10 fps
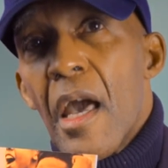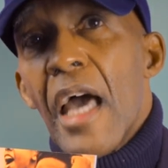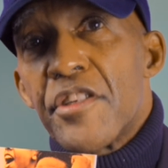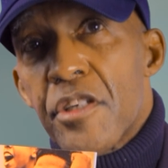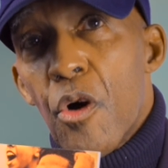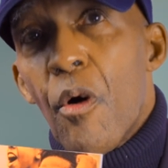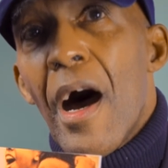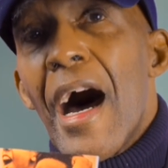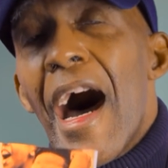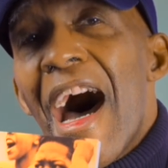And so
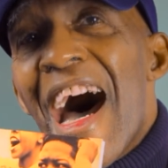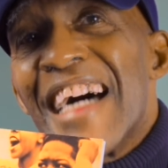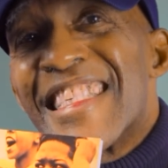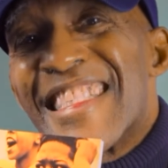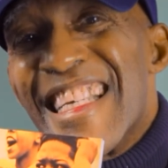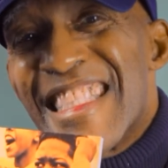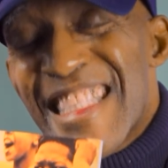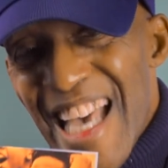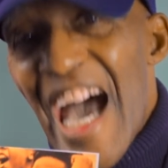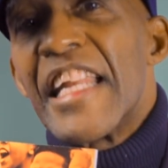I
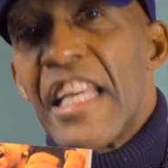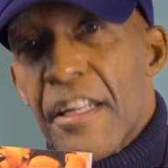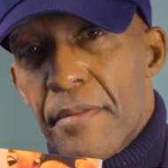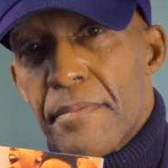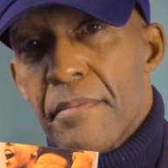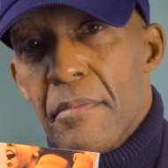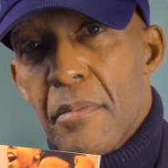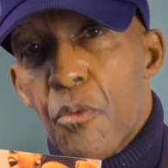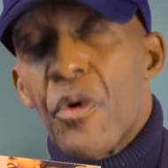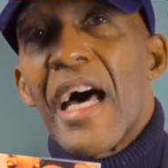decided
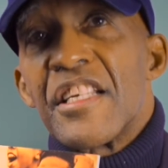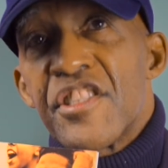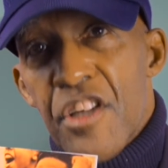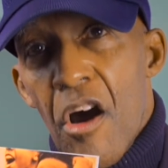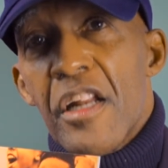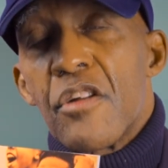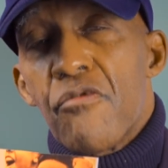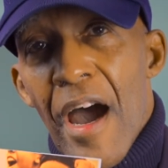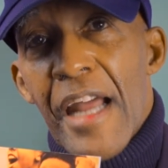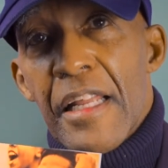when I started
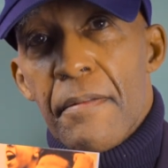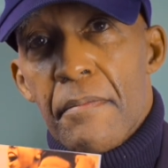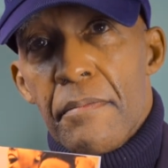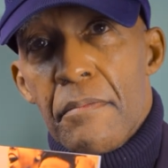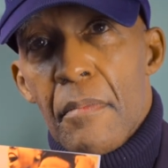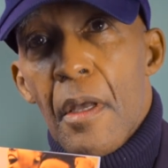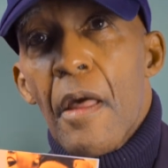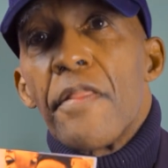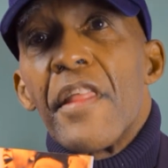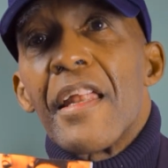writing
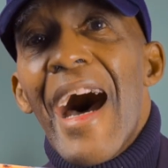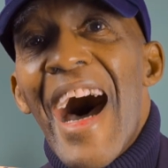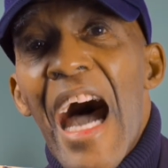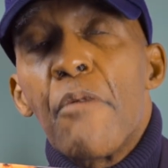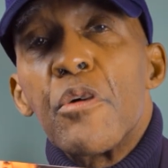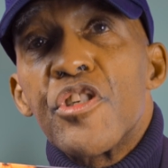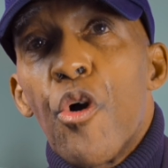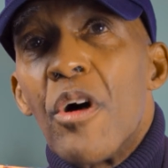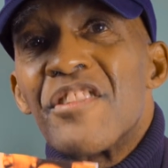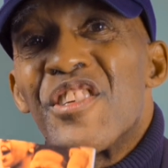that I was
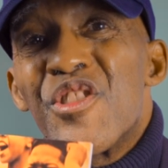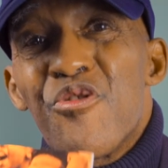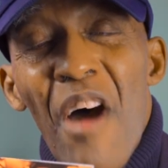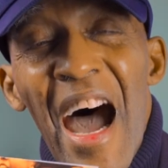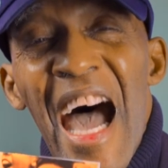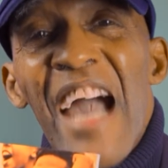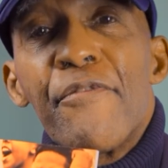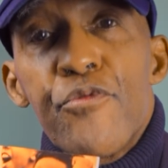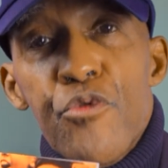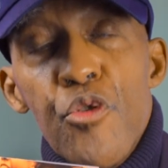going to
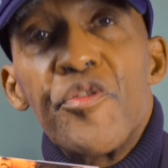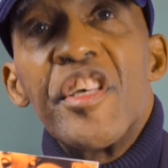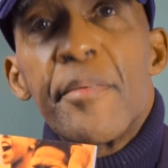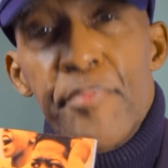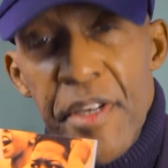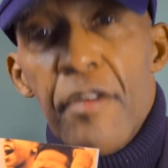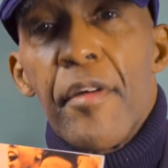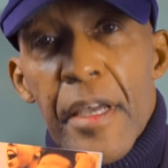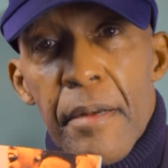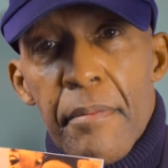thrive through this
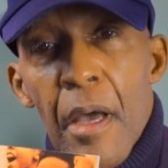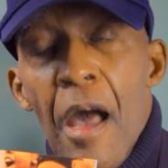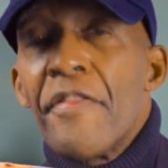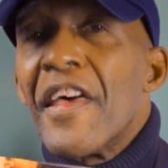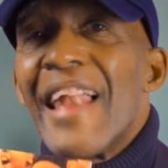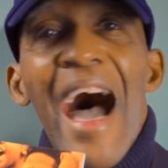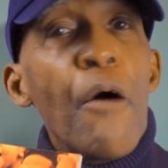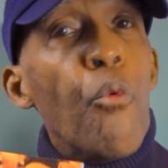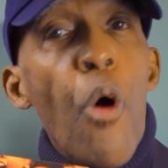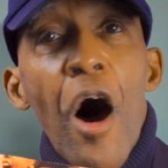period, that I
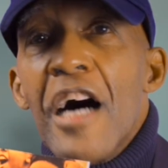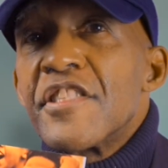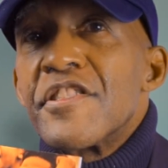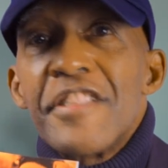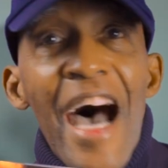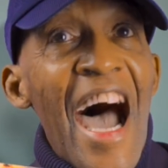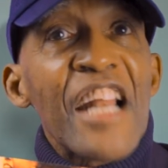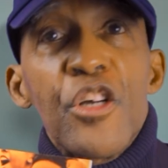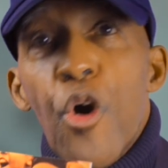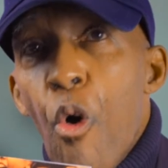was
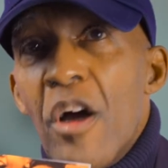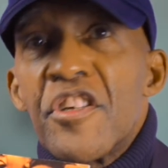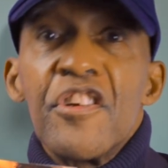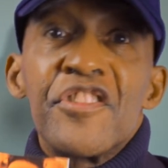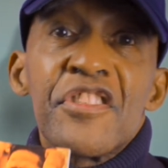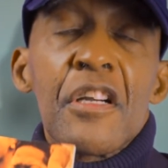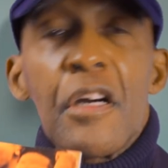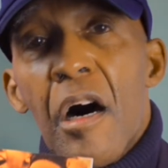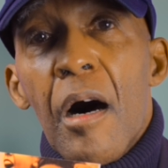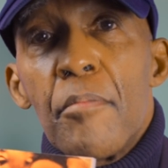not going to
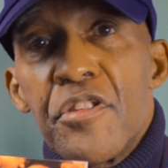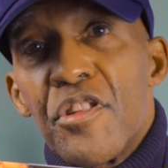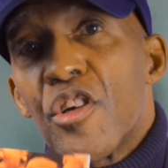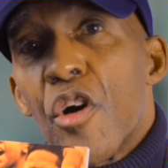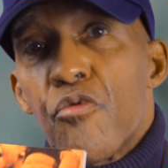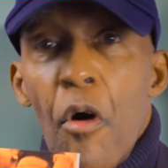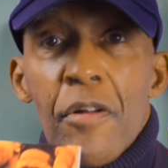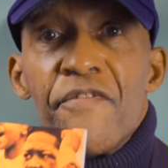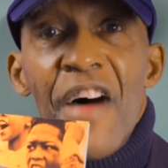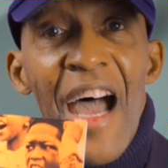succumb to the
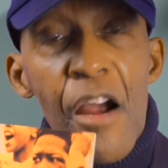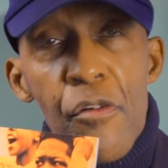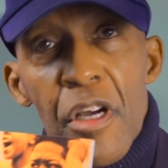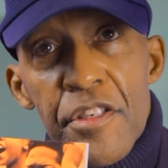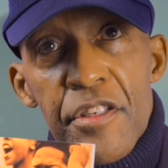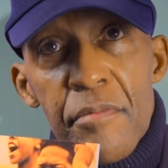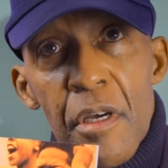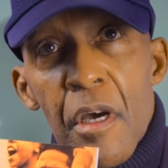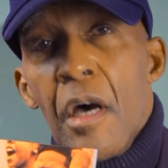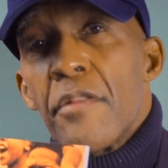coronavirus,
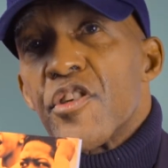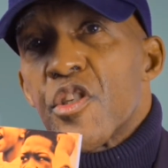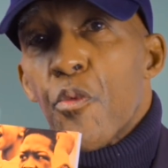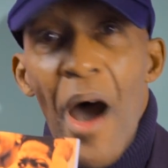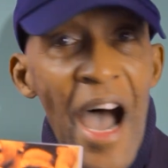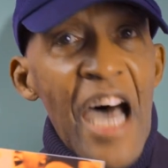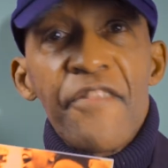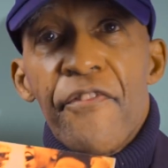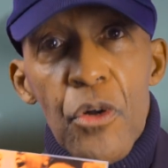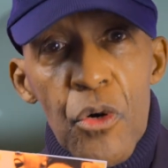the
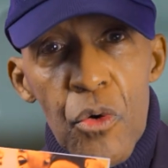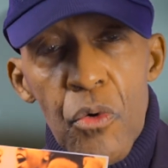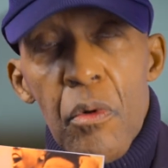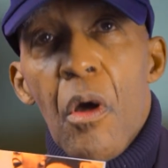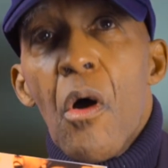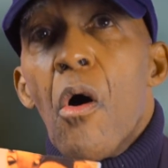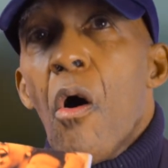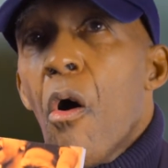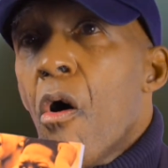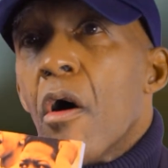swine flu,
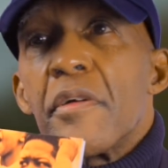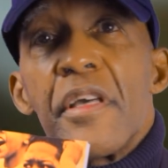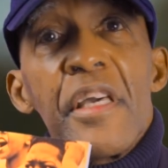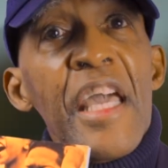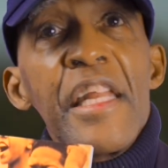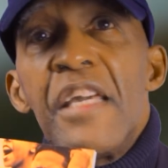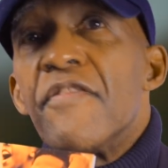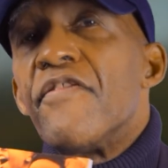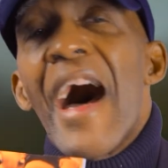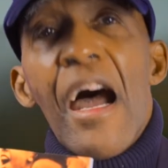or any
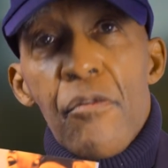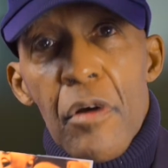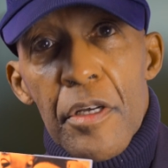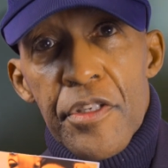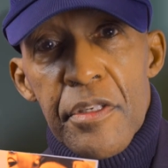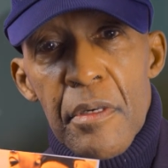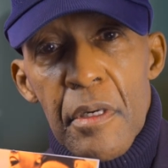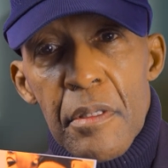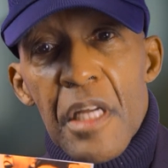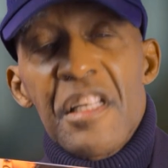virus
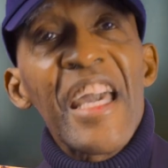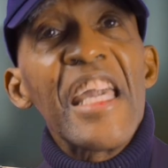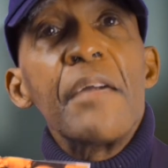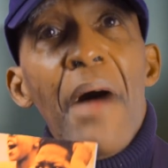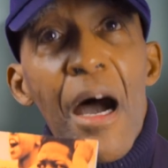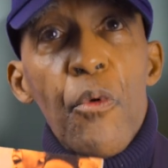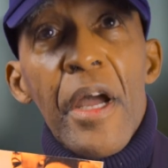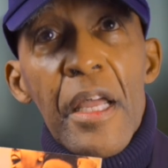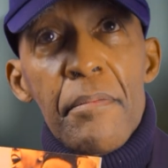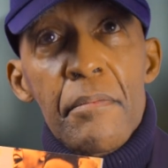that came my
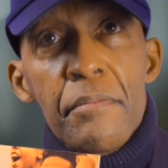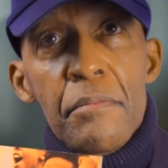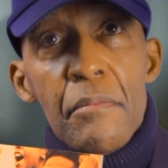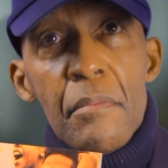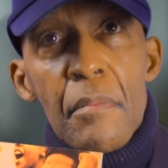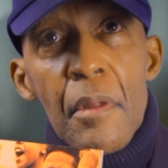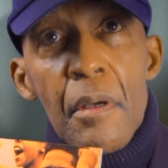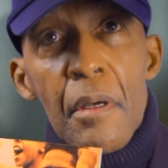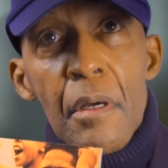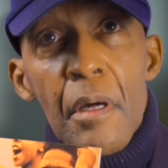way.
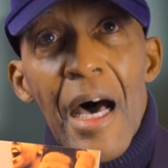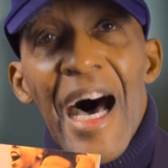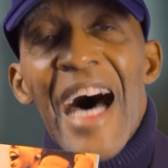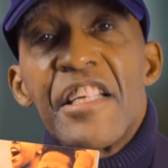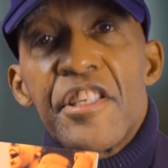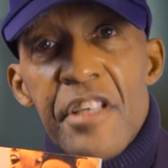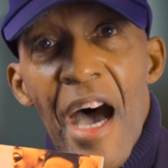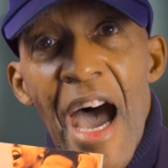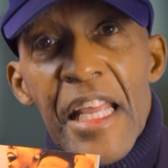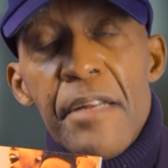I
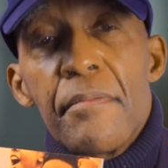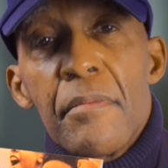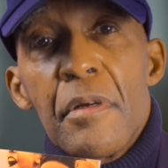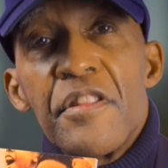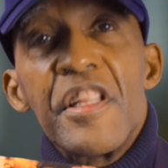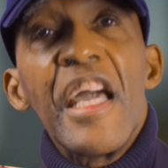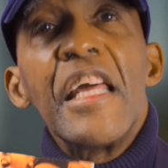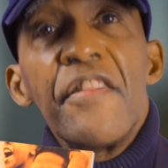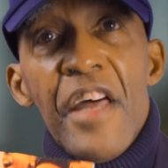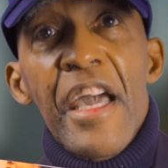decided then
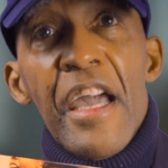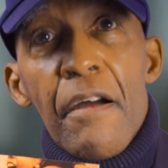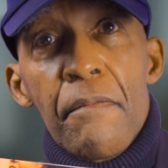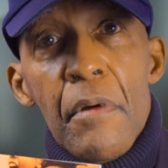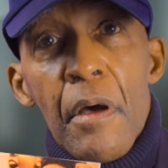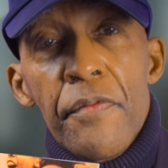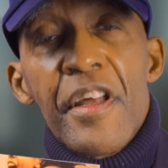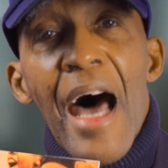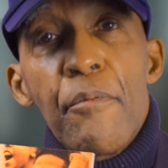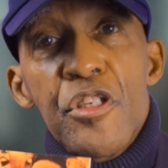and there
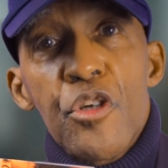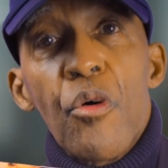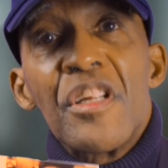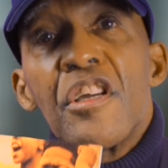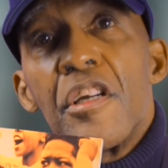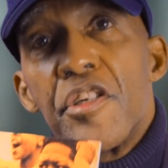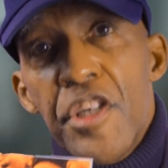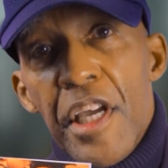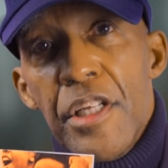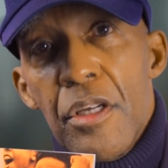that I was going to
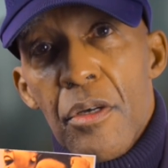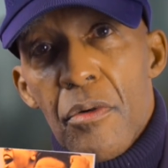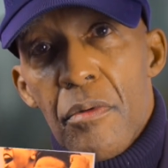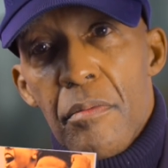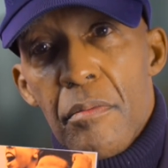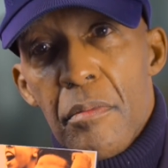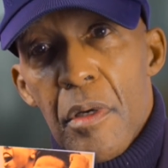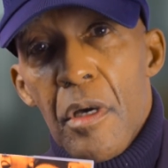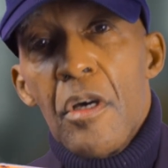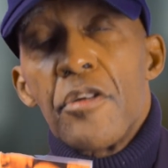continue
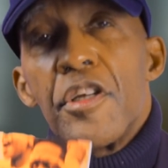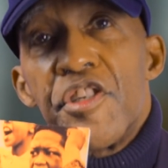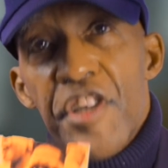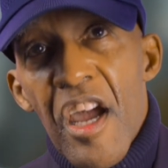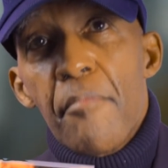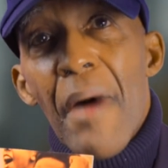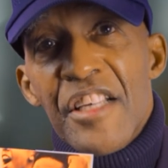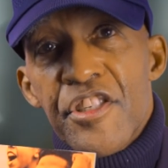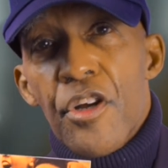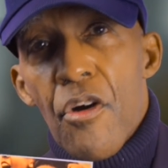to share my
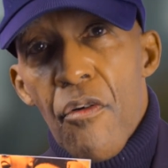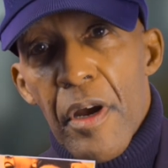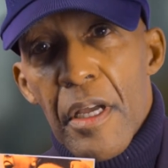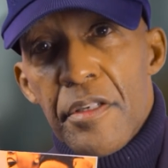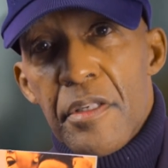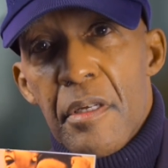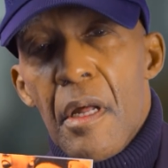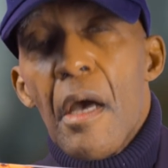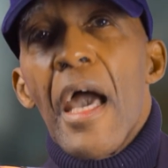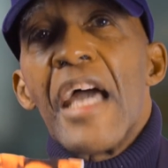stories
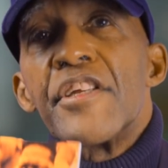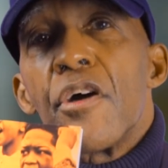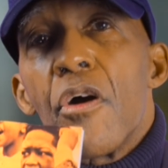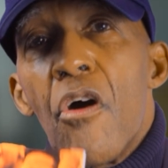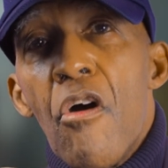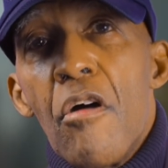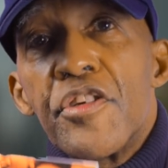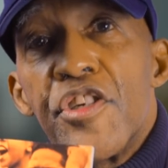and to urge